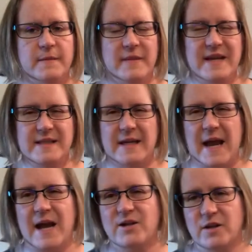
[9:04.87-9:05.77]
It's an
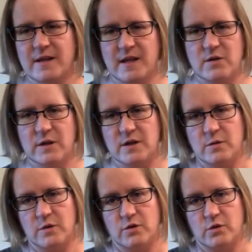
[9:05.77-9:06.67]
action that you can do
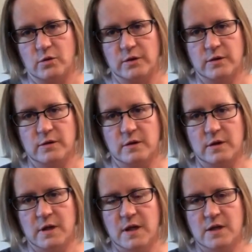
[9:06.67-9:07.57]
with your shoulders.
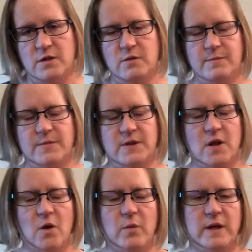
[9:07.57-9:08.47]

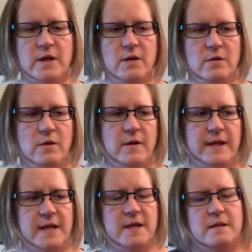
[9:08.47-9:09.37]
So when you go like
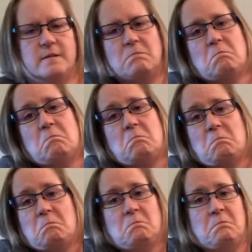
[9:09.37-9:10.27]
this,
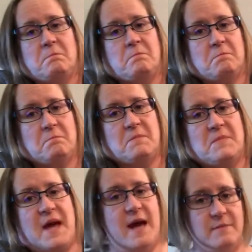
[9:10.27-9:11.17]

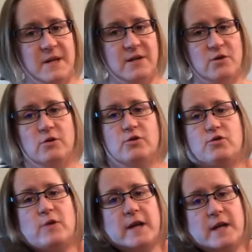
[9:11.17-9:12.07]
that means you're
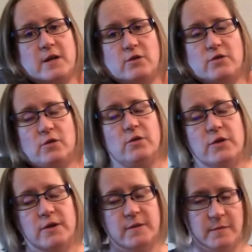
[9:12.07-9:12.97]
shrugging your
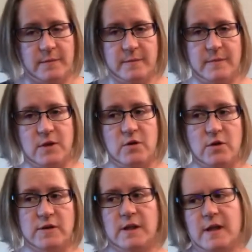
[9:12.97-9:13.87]
shoulders. You
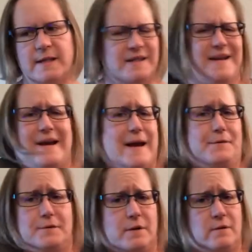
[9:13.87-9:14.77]
use it a lot to say, I
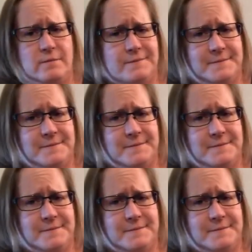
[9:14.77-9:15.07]
don't know.